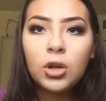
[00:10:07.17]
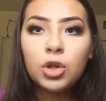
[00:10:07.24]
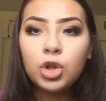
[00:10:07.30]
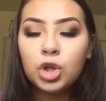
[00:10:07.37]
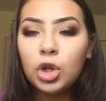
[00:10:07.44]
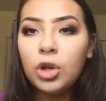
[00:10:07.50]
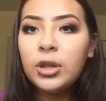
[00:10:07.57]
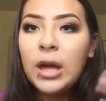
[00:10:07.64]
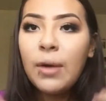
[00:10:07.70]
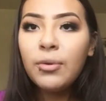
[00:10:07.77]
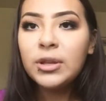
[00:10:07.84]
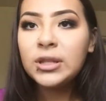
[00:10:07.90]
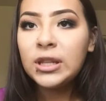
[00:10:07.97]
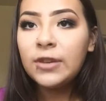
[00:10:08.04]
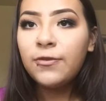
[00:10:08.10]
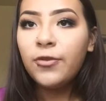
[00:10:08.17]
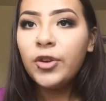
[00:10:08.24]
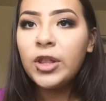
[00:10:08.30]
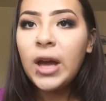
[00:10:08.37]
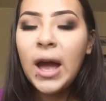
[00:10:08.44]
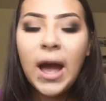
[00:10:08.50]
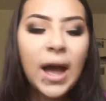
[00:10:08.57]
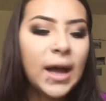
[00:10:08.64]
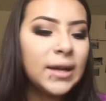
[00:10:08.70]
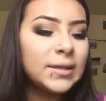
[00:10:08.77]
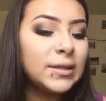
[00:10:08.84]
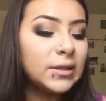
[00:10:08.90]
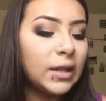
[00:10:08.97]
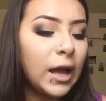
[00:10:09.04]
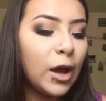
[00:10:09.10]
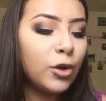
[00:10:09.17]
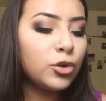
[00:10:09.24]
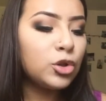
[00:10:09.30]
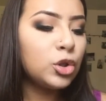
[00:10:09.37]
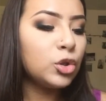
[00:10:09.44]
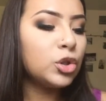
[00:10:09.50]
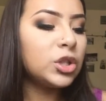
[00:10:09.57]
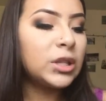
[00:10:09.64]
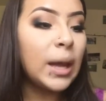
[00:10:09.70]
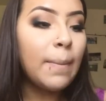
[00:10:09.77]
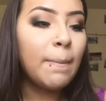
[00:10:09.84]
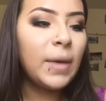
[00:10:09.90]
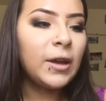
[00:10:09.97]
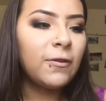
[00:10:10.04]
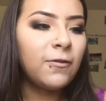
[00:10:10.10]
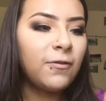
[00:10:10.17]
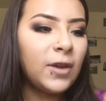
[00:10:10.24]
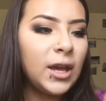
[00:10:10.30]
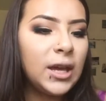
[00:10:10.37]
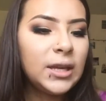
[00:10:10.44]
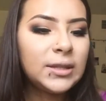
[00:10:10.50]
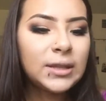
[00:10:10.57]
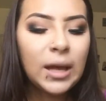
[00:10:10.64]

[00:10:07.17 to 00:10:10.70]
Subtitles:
So that was it for the eyes. Now to set my face,